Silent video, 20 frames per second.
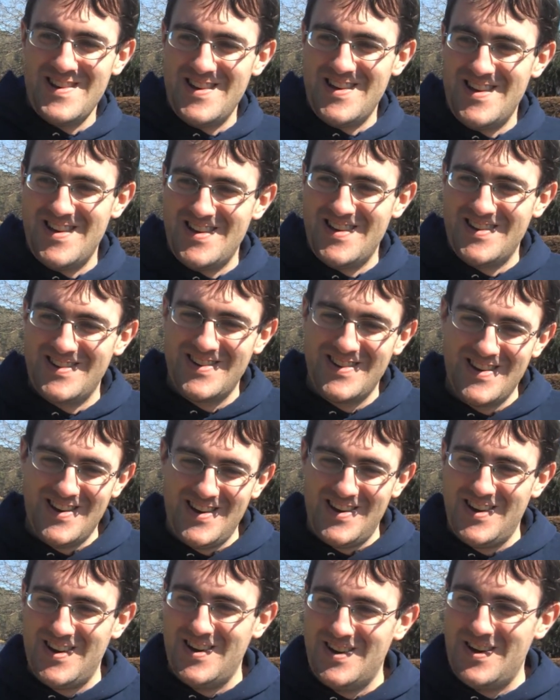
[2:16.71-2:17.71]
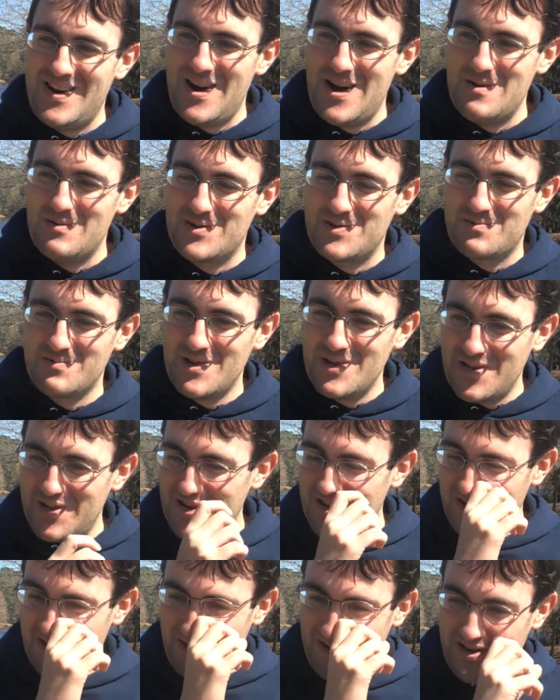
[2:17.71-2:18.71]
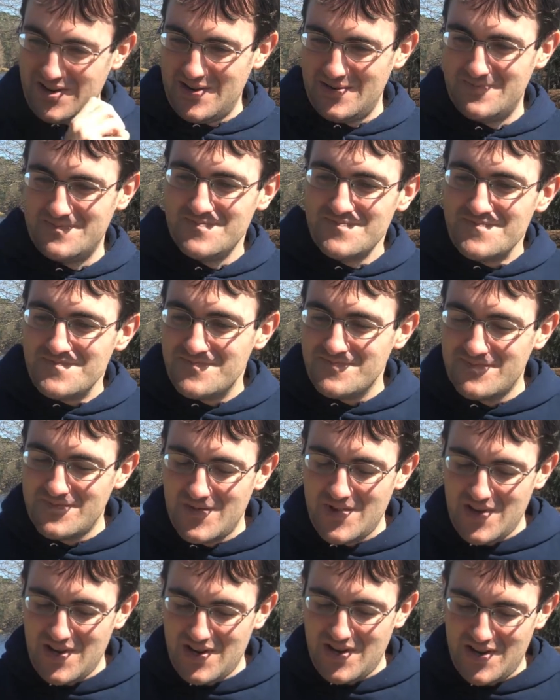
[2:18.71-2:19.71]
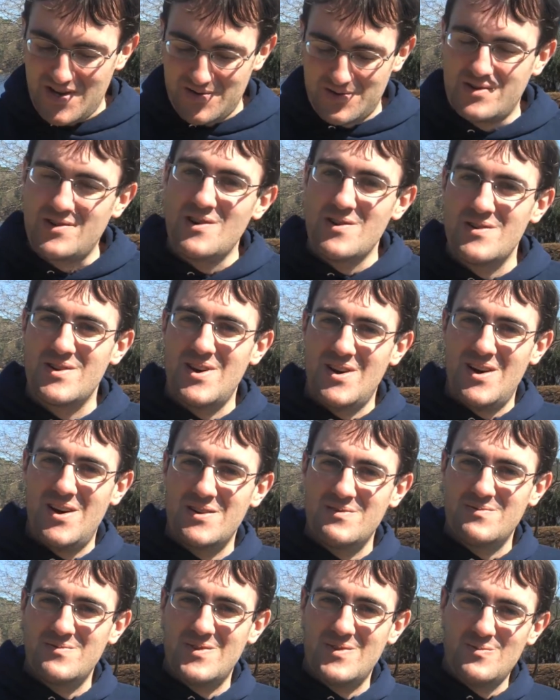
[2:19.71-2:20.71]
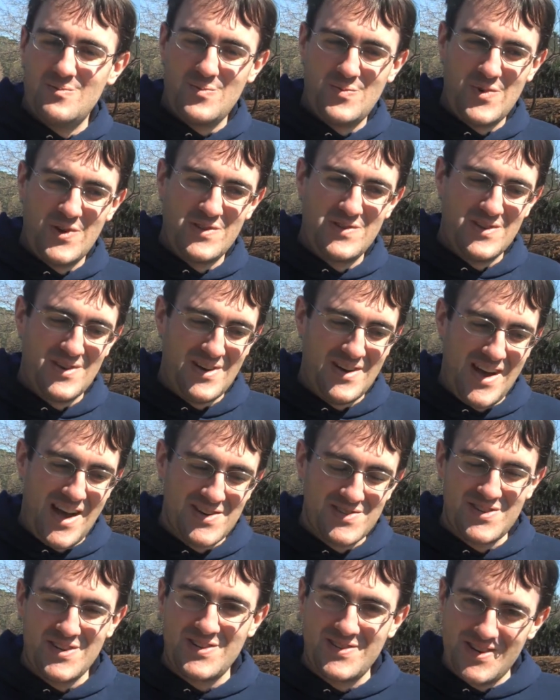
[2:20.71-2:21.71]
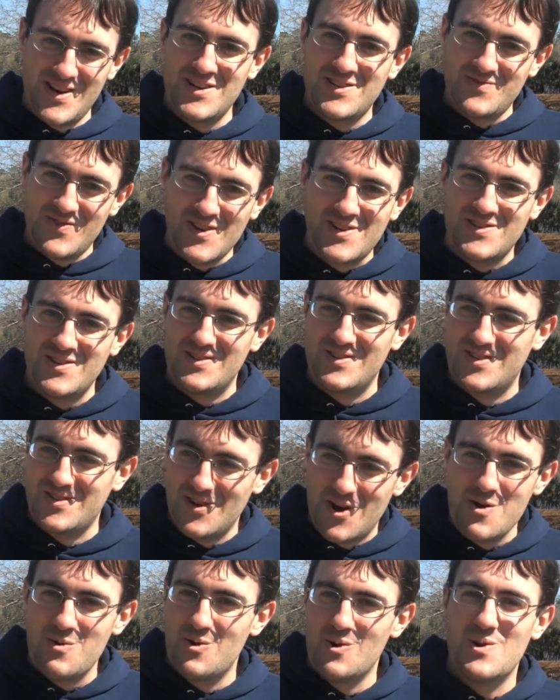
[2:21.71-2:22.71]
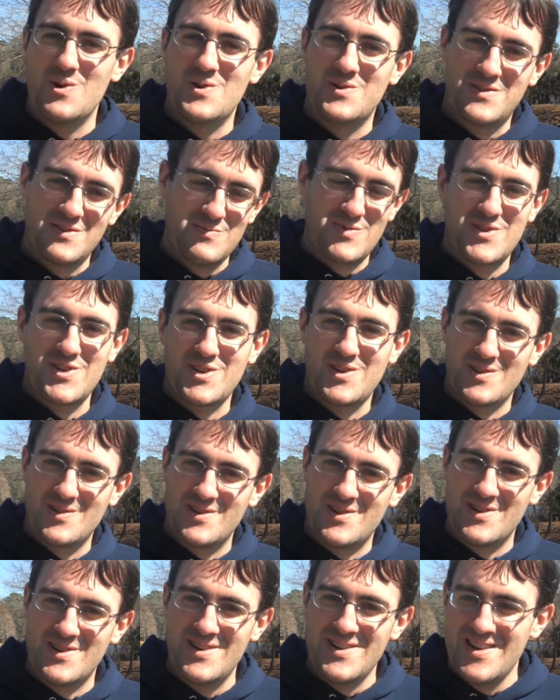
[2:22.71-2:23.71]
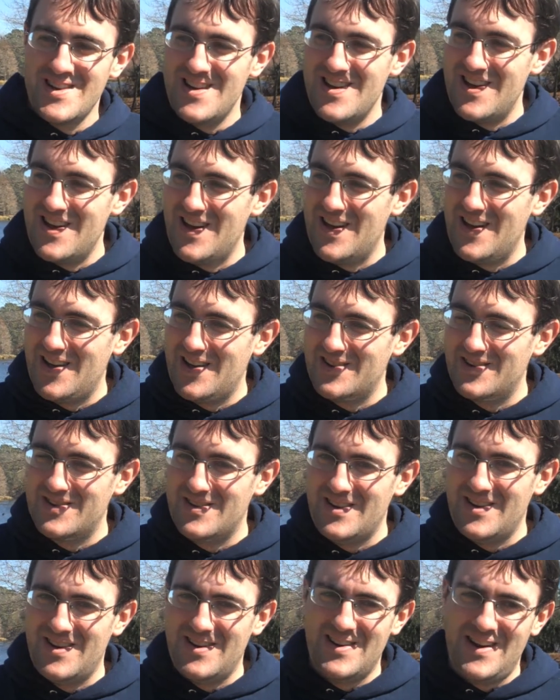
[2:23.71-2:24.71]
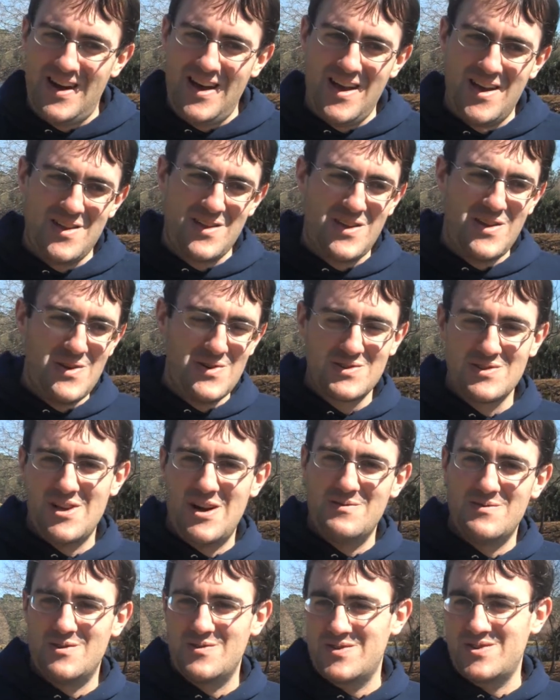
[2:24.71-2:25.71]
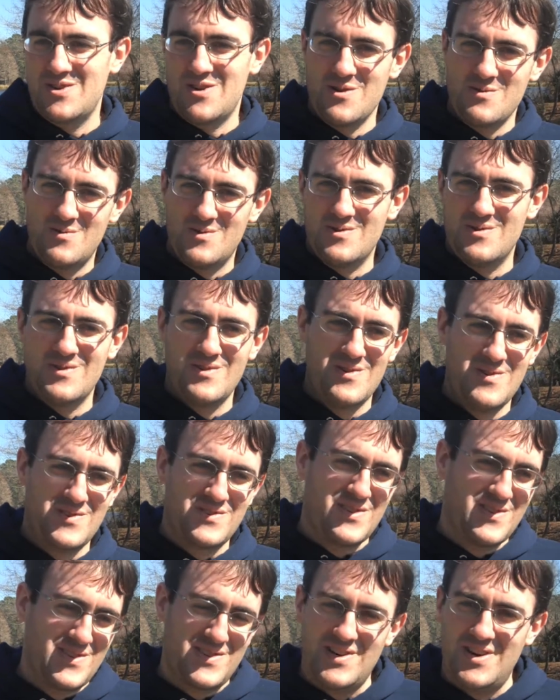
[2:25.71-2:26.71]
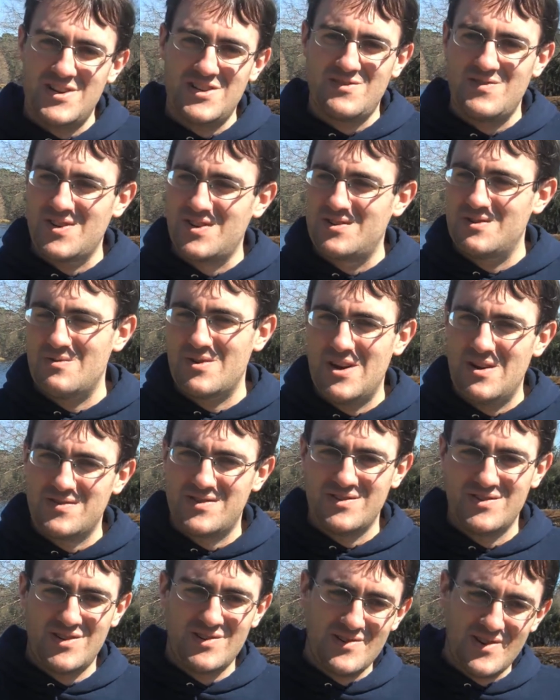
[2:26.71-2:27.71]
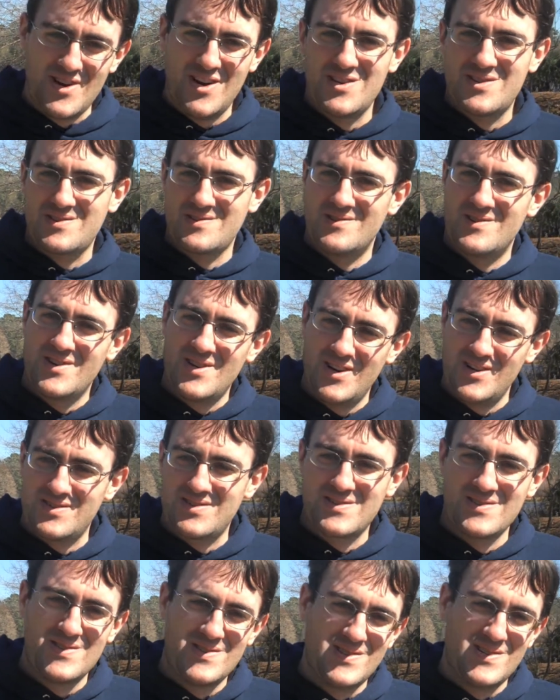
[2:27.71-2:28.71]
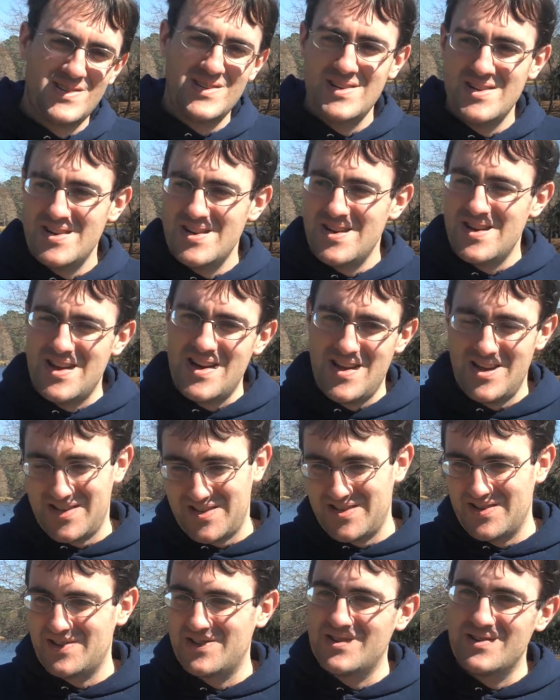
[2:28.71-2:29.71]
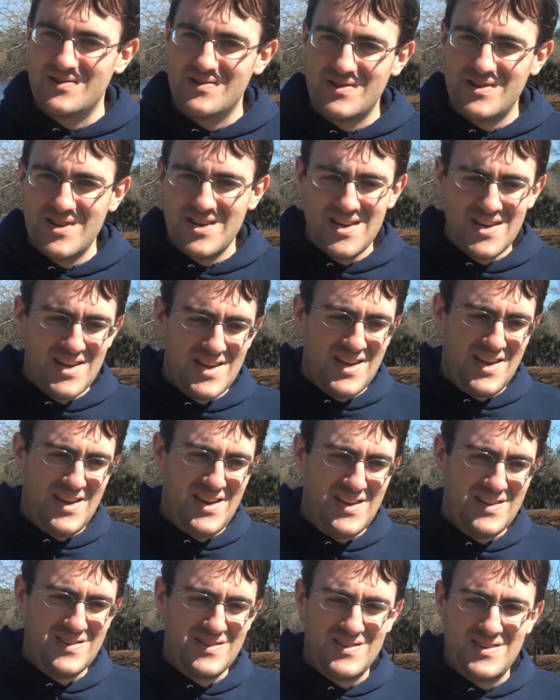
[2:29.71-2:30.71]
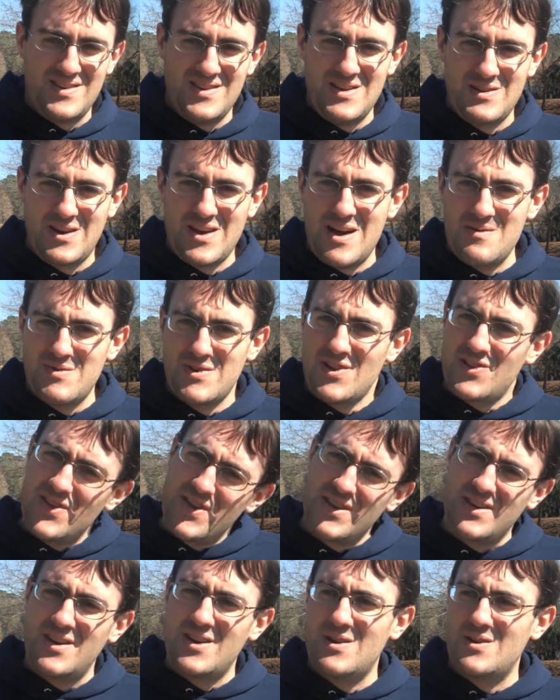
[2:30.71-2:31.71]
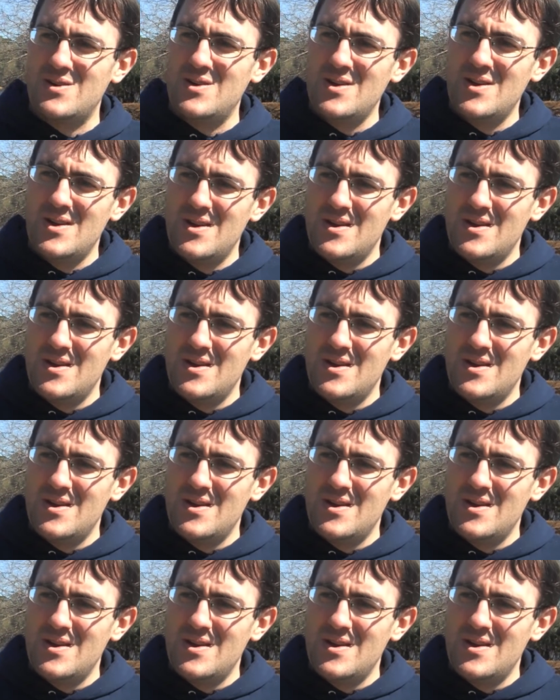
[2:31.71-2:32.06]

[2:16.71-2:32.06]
And uh, I was really um, uh, turned on with uh, actually science fiction, Star Wars in particular. And uh, I had a huge love of Star Wars and science fiction when I was in junior high school and high school, and I still do. And it got me thinking,